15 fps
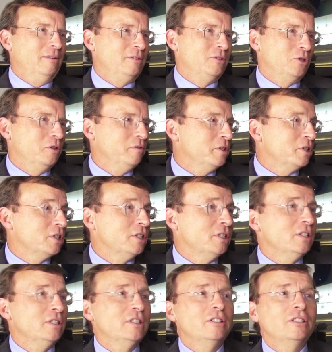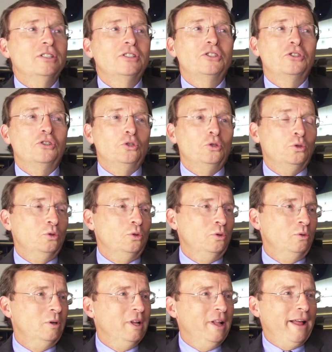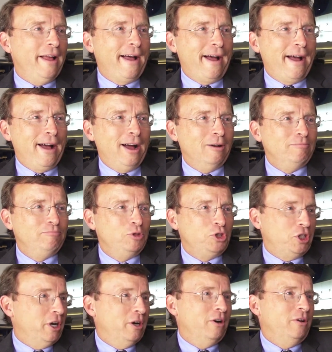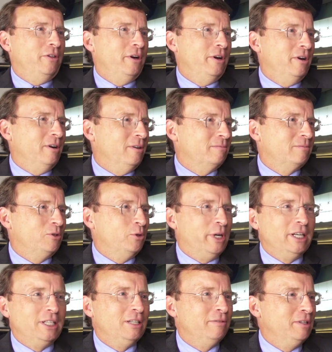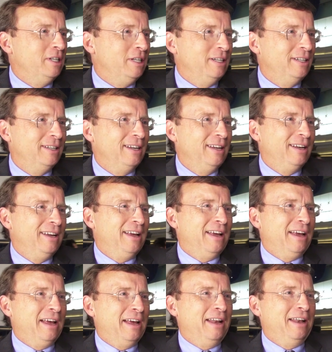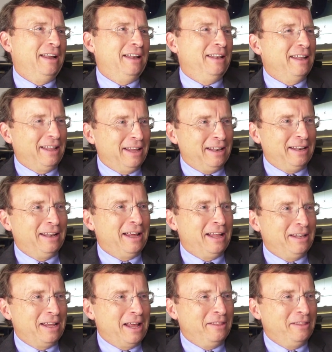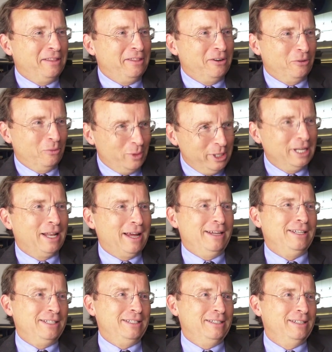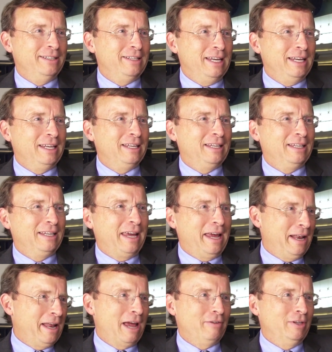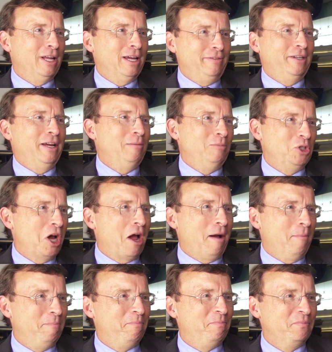services, to share their creativity, and they're realizing that they can't have a lifetime job.